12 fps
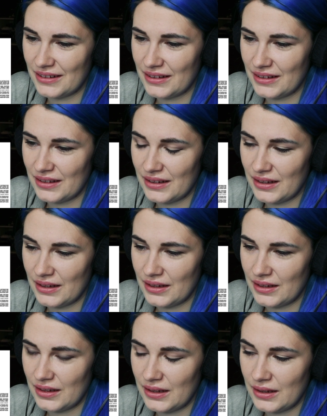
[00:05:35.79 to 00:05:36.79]

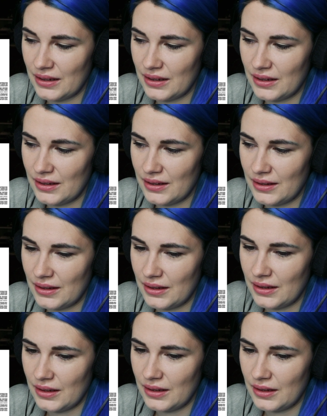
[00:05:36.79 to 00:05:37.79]

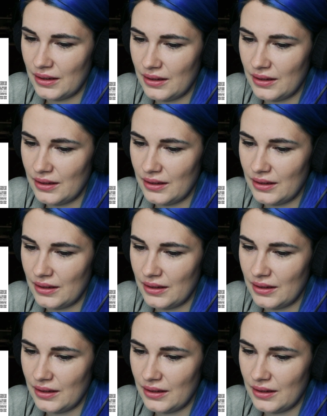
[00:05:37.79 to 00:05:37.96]
(no one is talking)